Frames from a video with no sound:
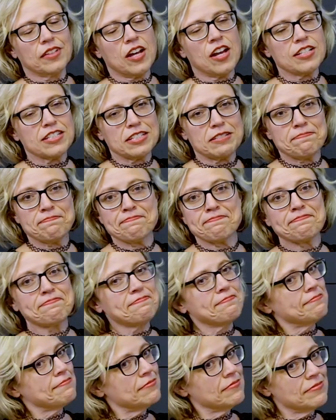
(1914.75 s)
awesome.
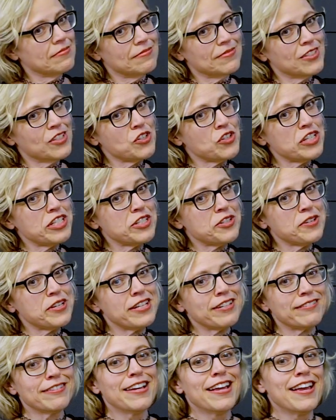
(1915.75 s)
You could do
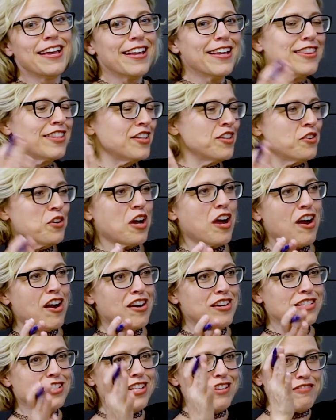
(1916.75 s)
it. In the new
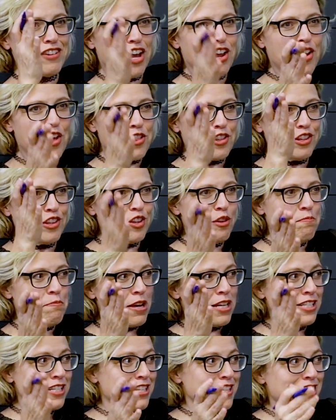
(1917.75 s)
cars, they've got all the little
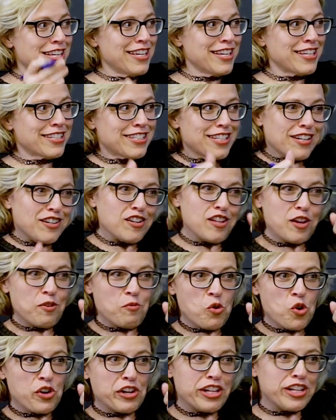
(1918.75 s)
buzzy things that are like
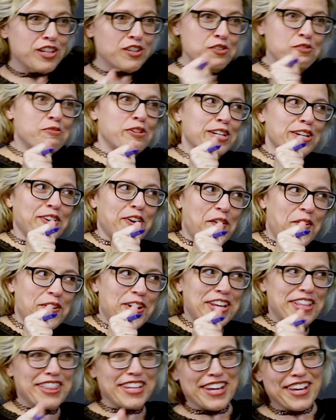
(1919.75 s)
warning you when you're going
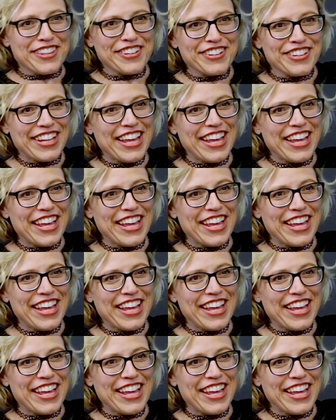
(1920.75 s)
in the other